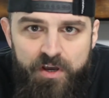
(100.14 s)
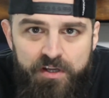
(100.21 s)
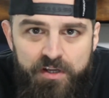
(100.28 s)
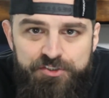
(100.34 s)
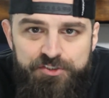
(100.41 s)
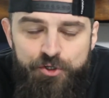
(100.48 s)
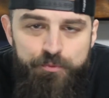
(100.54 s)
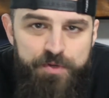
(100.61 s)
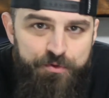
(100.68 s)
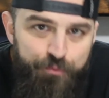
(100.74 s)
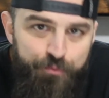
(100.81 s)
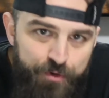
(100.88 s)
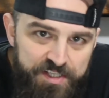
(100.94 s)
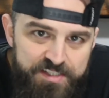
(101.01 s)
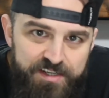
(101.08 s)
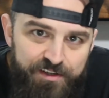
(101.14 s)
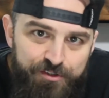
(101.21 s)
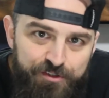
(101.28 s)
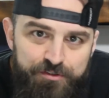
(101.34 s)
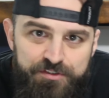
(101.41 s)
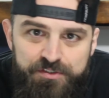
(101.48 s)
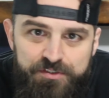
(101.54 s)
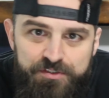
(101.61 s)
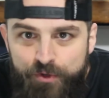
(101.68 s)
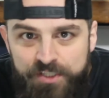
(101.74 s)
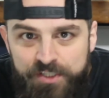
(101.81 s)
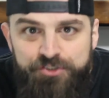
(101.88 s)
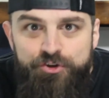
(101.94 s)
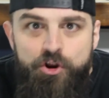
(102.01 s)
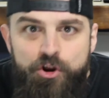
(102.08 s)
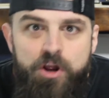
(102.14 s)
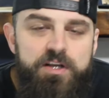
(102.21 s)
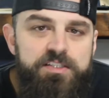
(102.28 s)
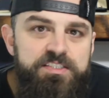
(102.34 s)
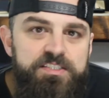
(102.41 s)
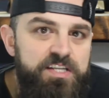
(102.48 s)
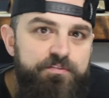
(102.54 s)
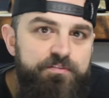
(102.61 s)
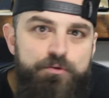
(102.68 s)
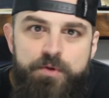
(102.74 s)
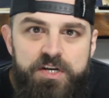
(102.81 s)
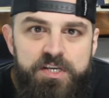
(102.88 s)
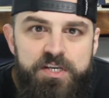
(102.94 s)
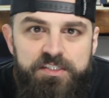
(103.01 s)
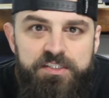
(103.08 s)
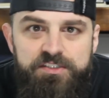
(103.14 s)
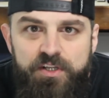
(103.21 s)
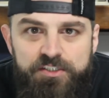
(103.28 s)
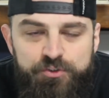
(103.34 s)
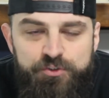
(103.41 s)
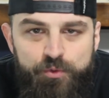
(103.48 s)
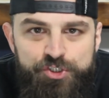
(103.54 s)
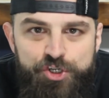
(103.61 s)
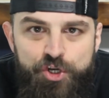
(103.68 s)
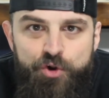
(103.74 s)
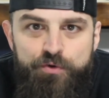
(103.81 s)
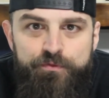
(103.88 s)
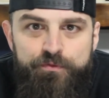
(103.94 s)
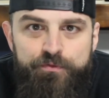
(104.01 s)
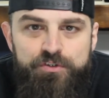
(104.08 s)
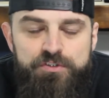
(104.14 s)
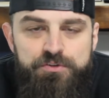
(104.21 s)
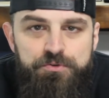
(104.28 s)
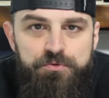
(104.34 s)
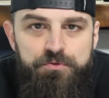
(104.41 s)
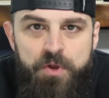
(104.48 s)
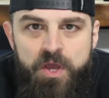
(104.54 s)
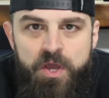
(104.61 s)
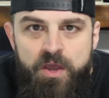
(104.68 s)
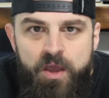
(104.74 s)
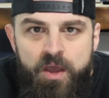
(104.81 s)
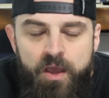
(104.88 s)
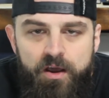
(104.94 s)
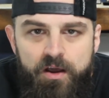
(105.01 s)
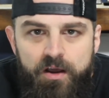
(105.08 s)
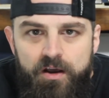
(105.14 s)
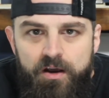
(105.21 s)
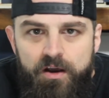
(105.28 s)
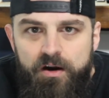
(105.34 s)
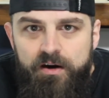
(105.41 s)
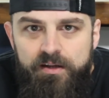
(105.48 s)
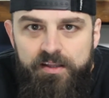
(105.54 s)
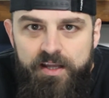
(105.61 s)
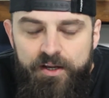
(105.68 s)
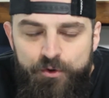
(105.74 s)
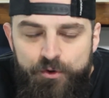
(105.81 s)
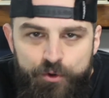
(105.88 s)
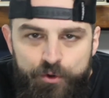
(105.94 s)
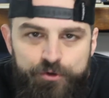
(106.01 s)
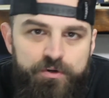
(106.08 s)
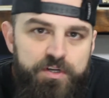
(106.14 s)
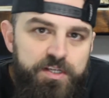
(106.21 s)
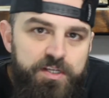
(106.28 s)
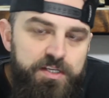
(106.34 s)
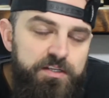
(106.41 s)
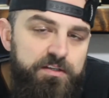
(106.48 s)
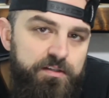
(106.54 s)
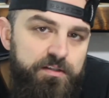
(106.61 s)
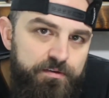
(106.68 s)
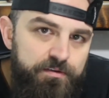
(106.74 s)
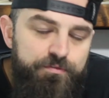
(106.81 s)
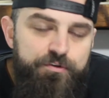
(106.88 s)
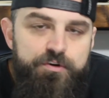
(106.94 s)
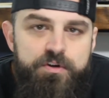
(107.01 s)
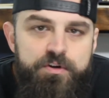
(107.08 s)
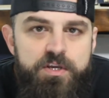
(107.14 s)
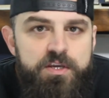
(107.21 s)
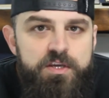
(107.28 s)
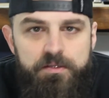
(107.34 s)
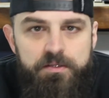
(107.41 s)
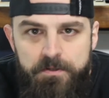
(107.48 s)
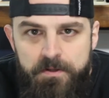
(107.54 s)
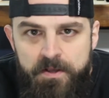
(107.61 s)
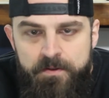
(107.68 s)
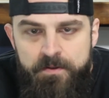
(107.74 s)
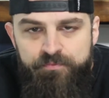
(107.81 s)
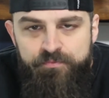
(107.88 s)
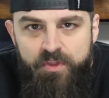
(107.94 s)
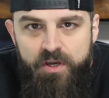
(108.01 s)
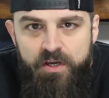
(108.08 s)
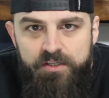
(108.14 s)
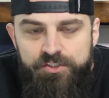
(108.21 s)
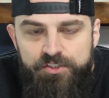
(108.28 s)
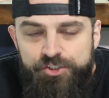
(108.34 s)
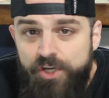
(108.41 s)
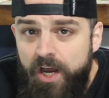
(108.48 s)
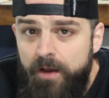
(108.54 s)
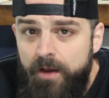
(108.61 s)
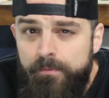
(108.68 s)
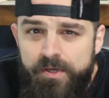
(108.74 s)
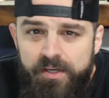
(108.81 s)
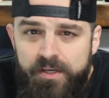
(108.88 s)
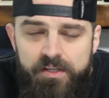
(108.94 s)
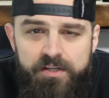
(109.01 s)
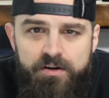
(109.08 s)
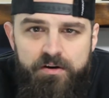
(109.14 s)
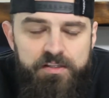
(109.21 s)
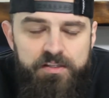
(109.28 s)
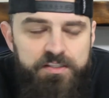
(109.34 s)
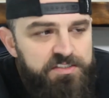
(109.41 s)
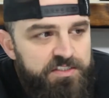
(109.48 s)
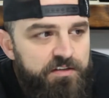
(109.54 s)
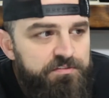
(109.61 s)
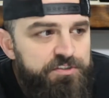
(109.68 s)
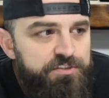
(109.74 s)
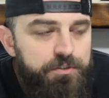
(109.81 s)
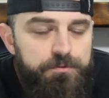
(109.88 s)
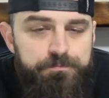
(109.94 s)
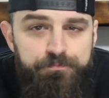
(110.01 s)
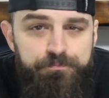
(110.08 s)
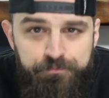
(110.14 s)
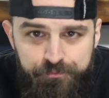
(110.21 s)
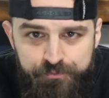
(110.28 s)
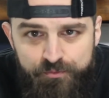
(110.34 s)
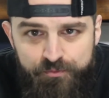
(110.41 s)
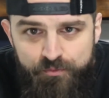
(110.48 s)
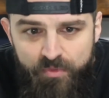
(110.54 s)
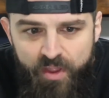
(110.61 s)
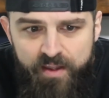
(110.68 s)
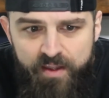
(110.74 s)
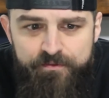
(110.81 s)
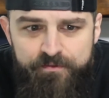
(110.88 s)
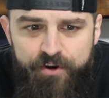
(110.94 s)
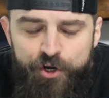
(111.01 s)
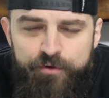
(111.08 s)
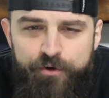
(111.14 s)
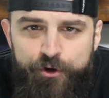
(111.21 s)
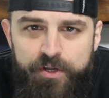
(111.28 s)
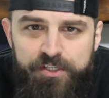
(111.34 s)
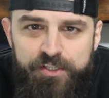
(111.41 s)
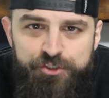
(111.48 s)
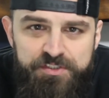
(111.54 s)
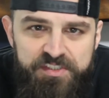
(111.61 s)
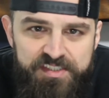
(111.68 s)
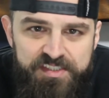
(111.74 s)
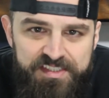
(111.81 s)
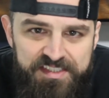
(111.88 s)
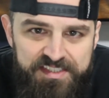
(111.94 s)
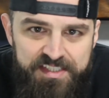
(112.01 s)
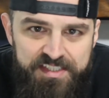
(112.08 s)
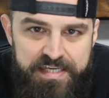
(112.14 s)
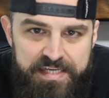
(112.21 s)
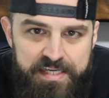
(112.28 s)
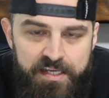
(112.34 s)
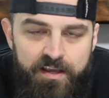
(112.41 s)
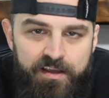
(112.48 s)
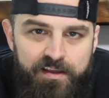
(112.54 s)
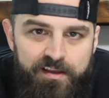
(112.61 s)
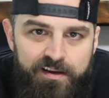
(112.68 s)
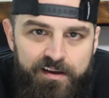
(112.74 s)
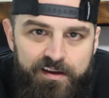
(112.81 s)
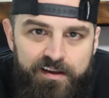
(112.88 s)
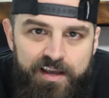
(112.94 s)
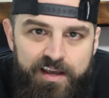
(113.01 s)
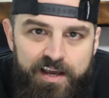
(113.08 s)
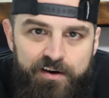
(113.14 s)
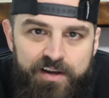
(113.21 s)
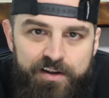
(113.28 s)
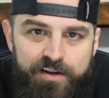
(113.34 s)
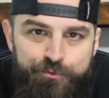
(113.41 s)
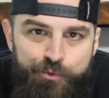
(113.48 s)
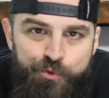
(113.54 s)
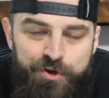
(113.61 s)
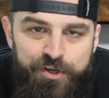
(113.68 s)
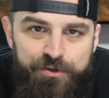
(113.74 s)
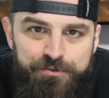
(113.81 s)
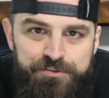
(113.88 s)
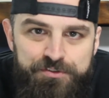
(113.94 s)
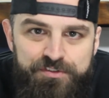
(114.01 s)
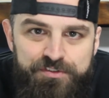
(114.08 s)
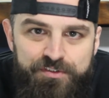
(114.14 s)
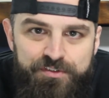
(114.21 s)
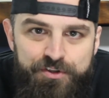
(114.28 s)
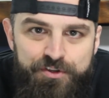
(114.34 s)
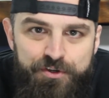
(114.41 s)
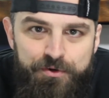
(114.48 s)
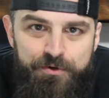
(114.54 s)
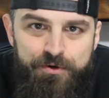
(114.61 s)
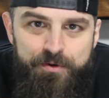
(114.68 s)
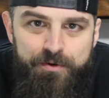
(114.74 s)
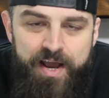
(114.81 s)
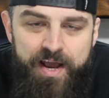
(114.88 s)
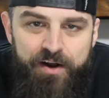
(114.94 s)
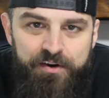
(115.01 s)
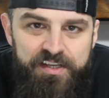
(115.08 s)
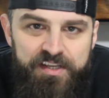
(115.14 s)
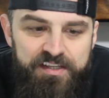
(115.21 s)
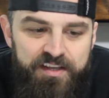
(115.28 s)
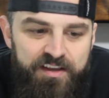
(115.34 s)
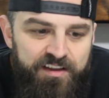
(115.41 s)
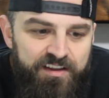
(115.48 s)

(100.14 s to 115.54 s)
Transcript: So many retailers and restaurants, and everybody's like switching over to online ordering and delivery and shopping and all this stuff. So very, very interesting to see how everyone goes, about it.